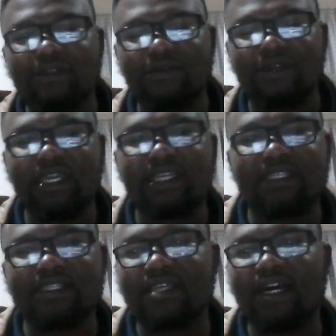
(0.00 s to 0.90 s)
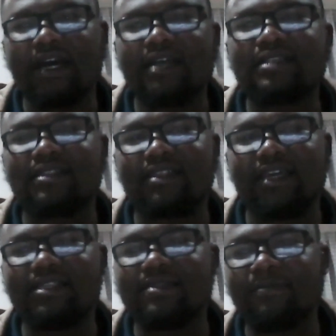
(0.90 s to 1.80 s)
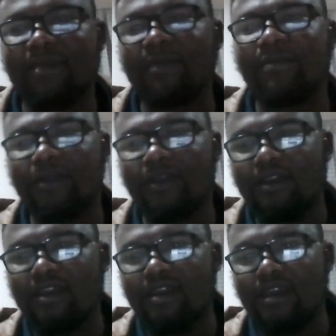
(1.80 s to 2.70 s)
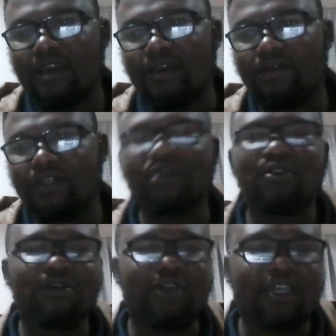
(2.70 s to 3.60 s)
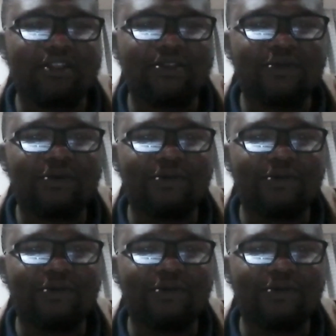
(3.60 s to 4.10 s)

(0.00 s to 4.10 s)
occasions asked that maybe we should look into